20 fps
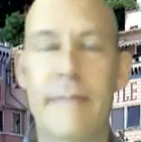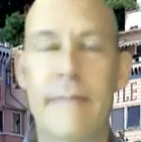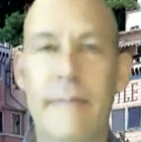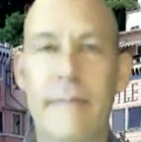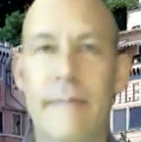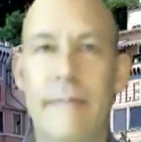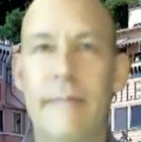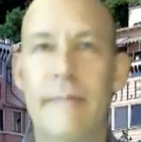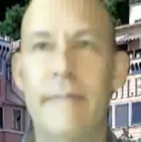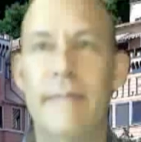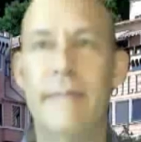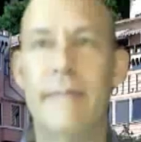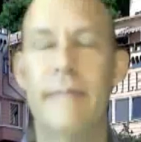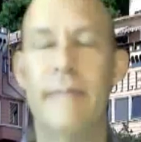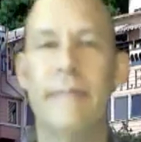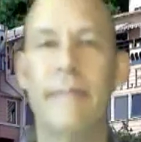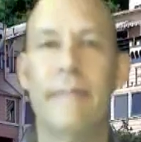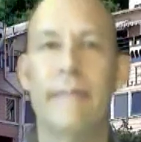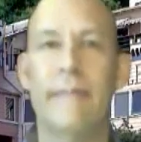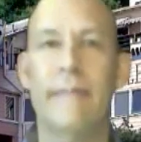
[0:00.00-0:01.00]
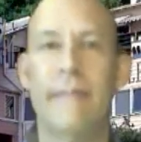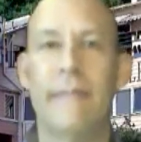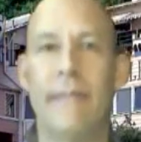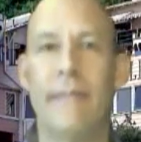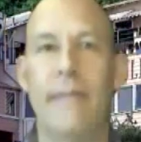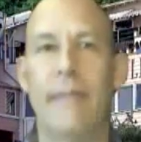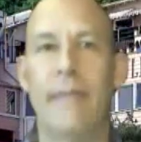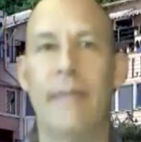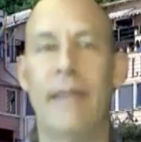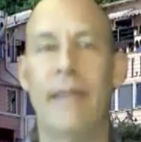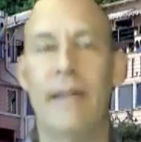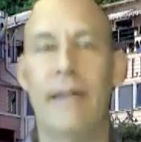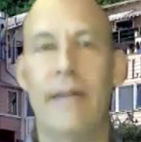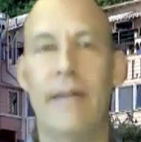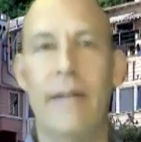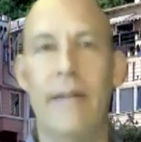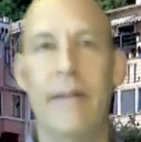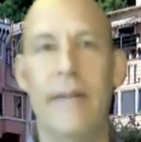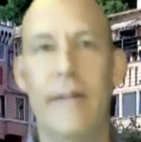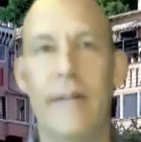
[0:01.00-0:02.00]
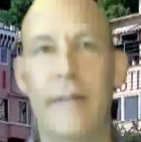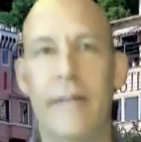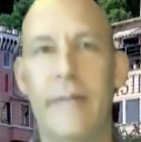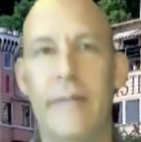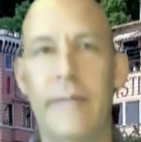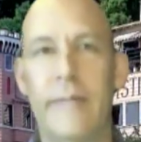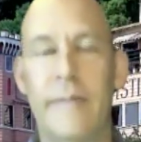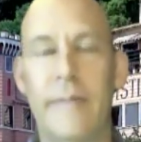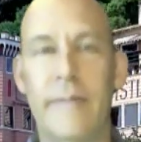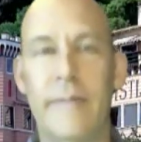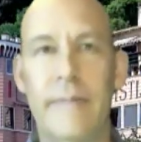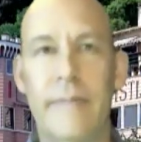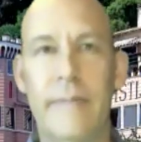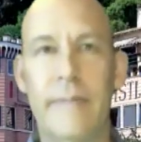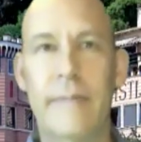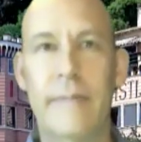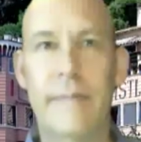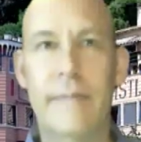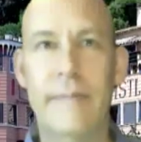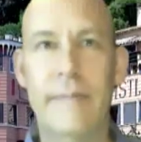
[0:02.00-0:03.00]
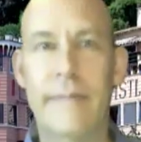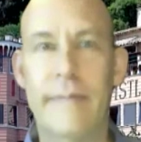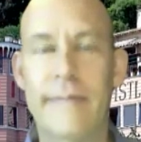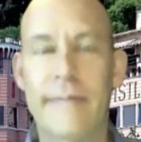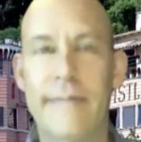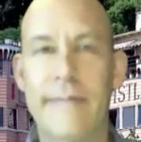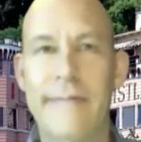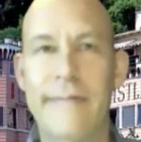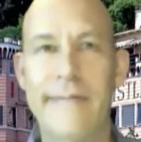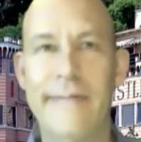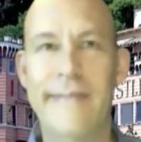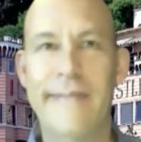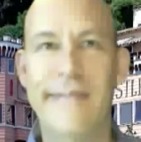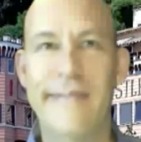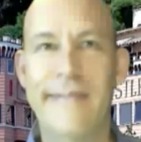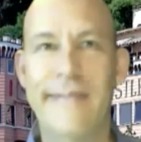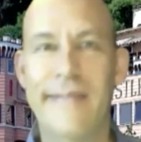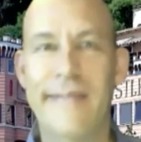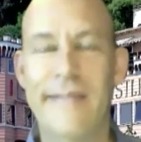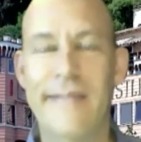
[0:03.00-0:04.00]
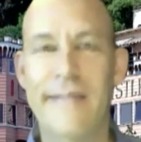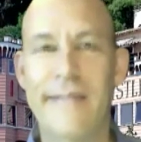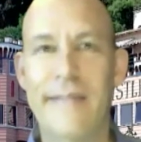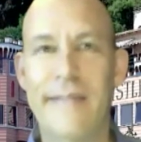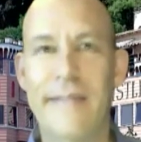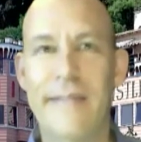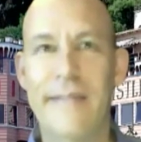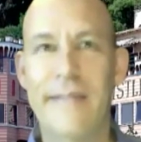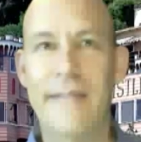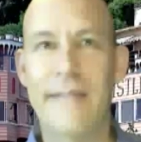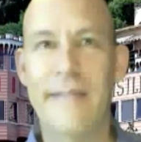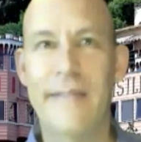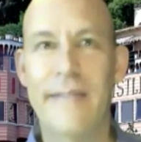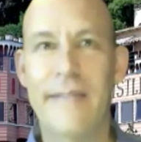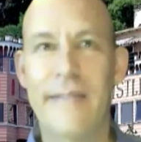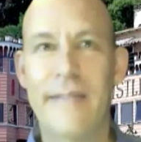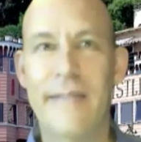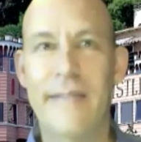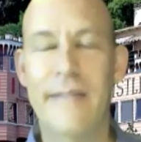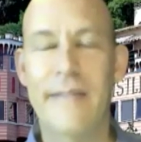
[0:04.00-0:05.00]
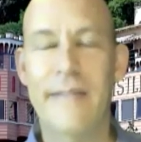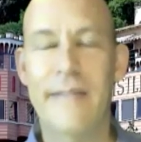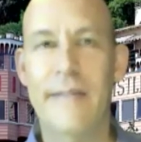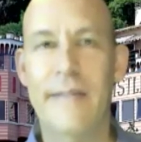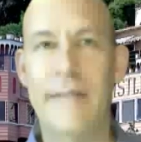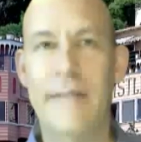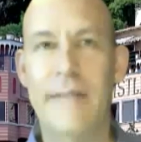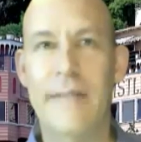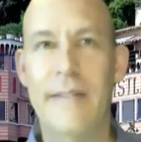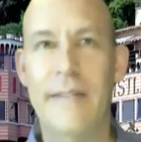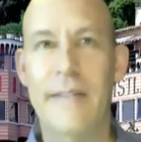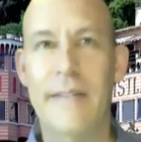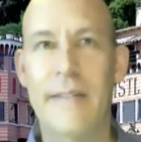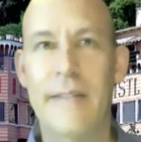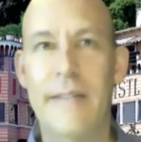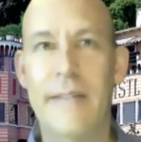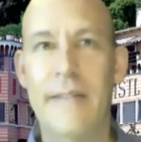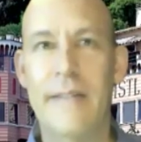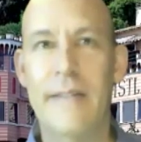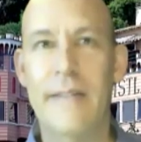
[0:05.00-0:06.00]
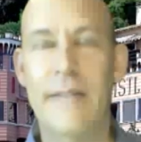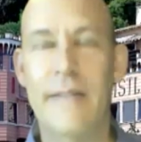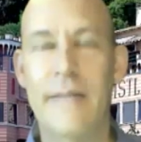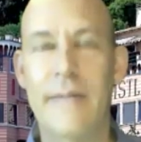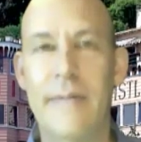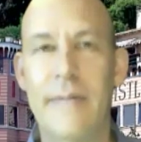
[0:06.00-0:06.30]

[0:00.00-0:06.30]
No words are spoken by the person on screen.